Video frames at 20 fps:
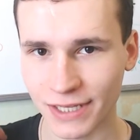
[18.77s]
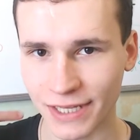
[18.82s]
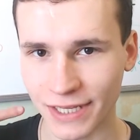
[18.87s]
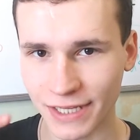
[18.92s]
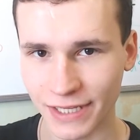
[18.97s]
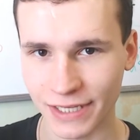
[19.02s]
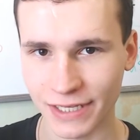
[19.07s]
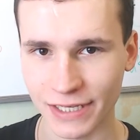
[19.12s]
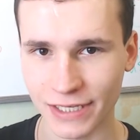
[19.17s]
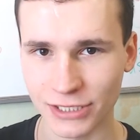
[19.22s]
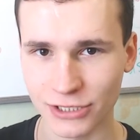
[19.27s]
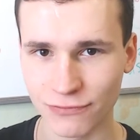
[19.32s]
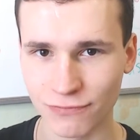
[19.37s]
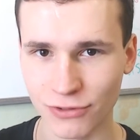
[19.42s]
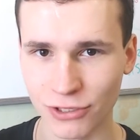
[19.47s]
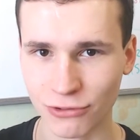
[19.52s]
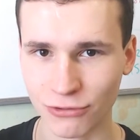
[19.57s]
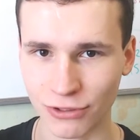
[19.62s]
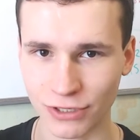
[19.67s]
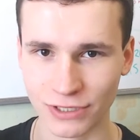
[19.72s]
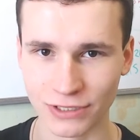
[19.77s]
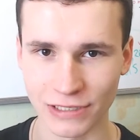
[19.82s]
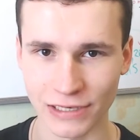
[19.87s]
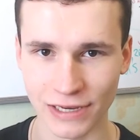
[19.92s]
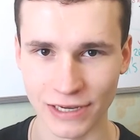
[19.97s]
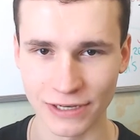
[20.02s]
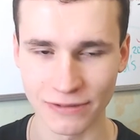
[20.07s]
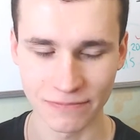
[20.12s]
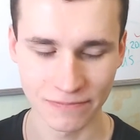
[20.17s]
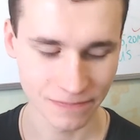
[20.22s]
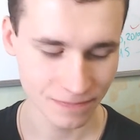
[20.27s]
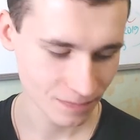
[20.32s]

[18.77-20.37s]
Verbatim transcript: English fluently.